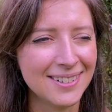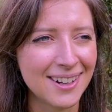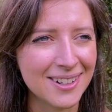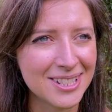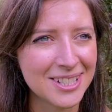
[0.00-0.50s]

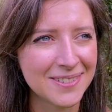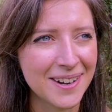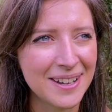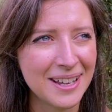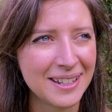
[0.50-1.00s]
gosh, do
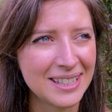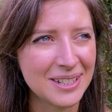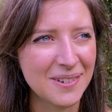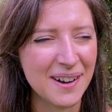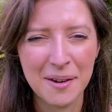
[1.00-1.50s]
I
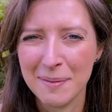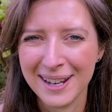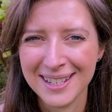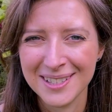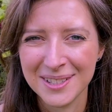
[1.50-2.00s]

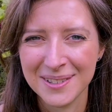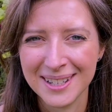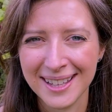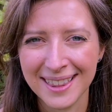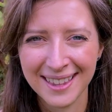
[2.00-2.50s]
replace
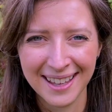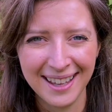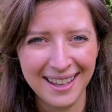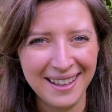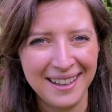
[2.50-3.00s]
Judith?
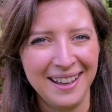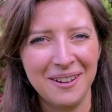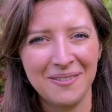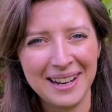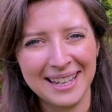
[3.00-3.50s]

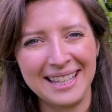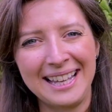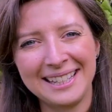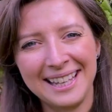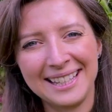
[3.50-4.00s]
Will I
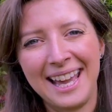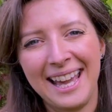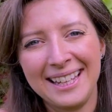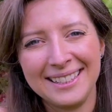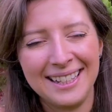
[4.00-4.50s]
kill it
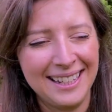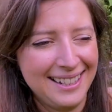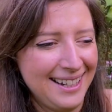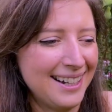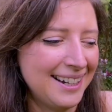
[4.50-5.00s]
again?
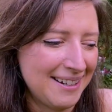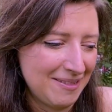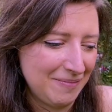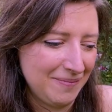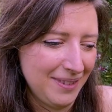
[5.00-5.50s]

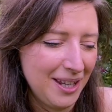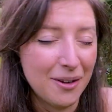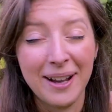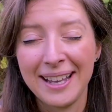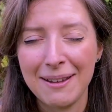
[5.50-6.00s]

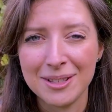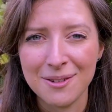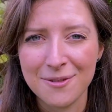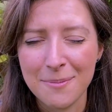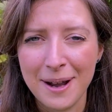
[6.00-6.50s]
I kept it
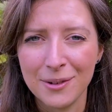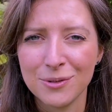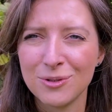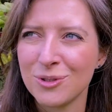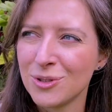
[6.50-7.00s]
for about,
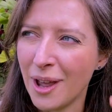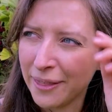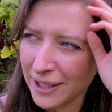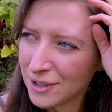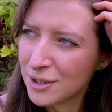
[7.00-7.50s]
I
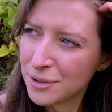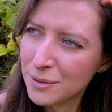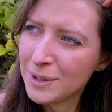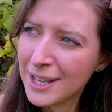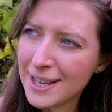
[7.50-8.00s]
think, 2
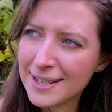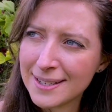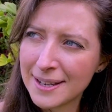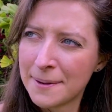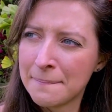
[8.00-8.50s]
years.